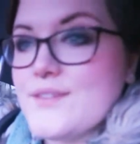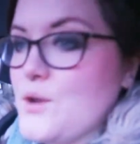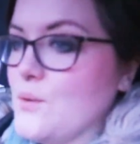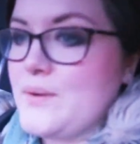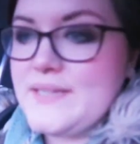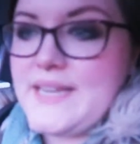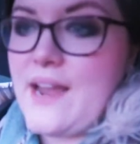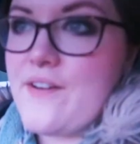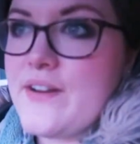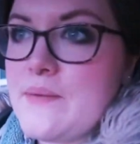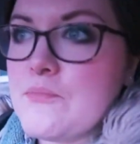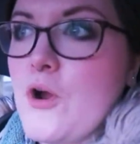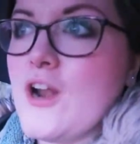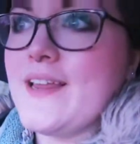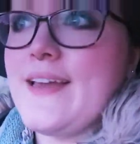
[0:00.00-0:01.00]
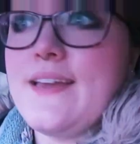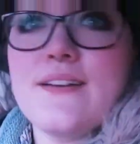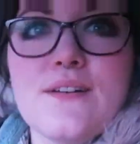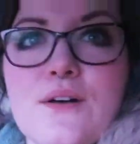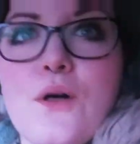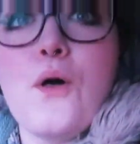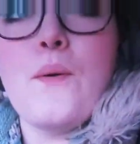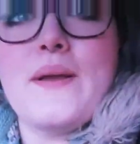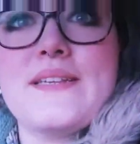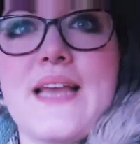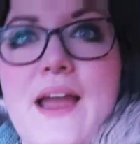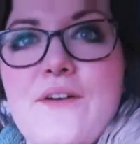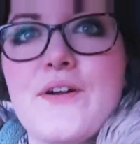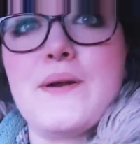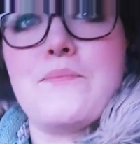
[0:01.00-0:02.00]
Always carry a brolly, always
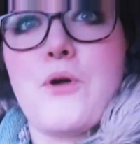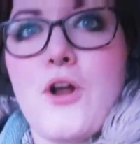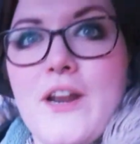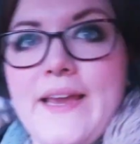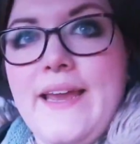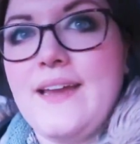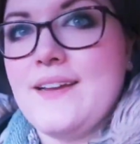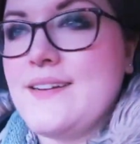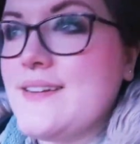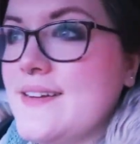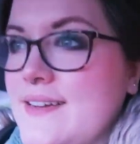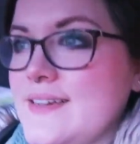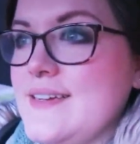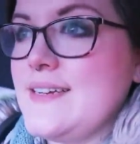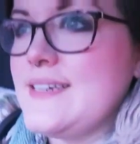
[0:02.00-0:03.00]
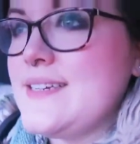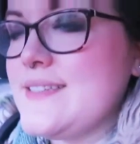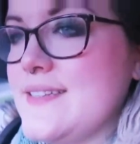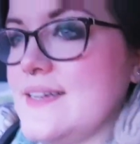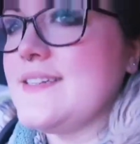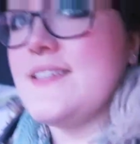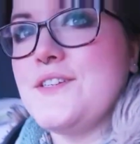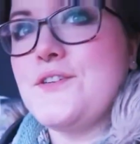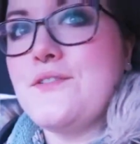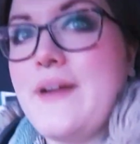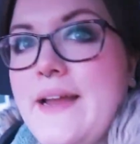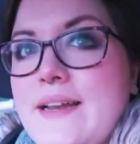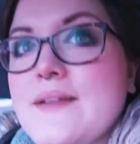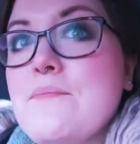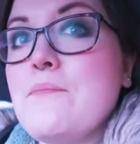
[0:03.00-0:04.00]
carry a brolly. Started to
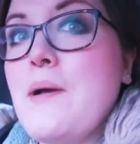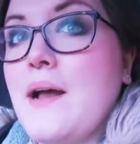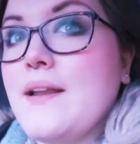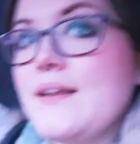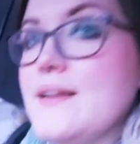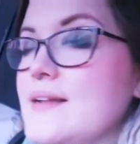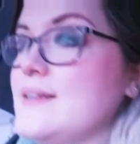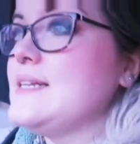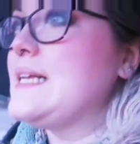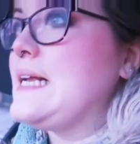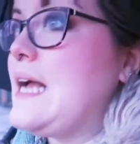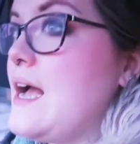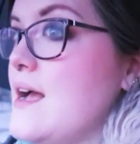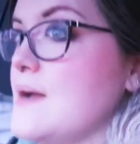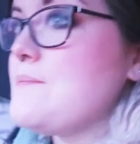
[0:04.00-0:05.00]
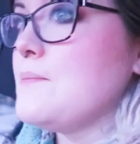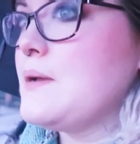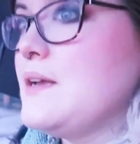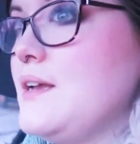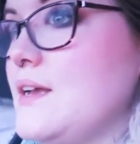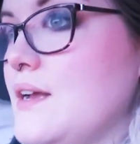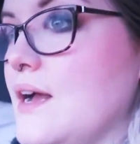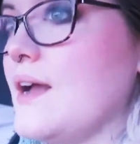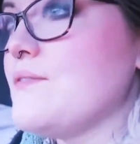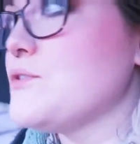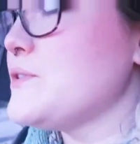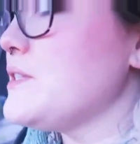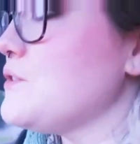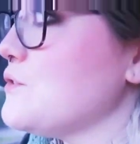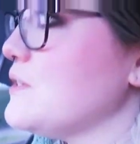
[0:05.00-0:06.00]
rain, but um, I've
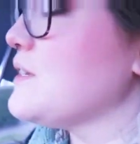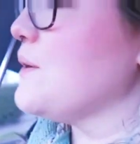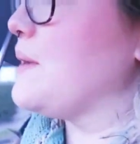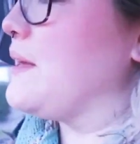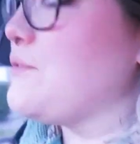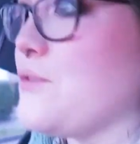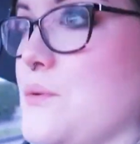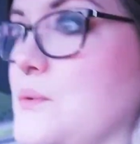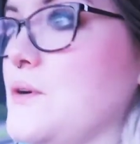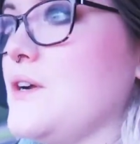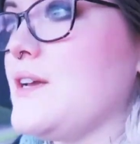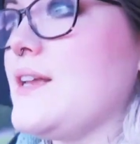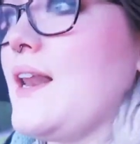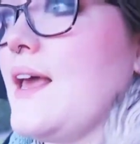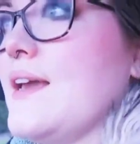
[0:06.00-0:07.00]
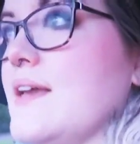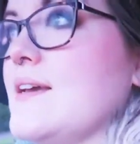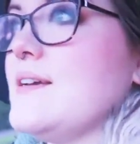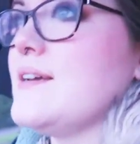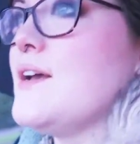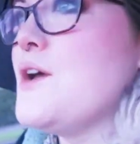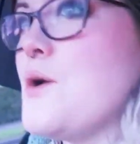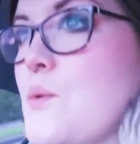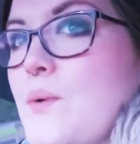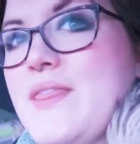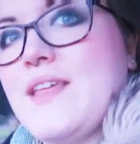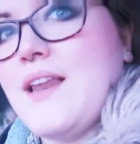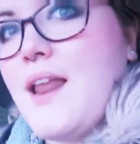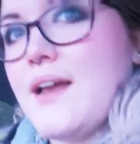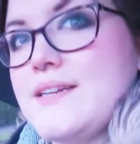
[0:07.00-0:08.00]
always enjoyed going out for a walk like when
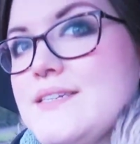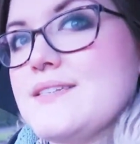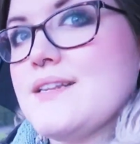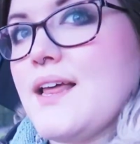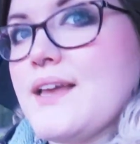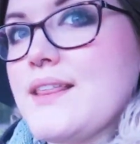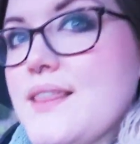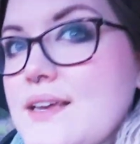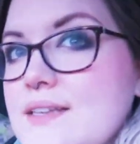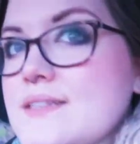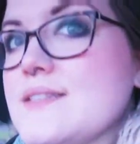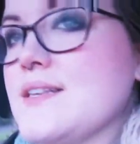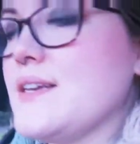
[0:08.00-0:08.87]
the light is like this.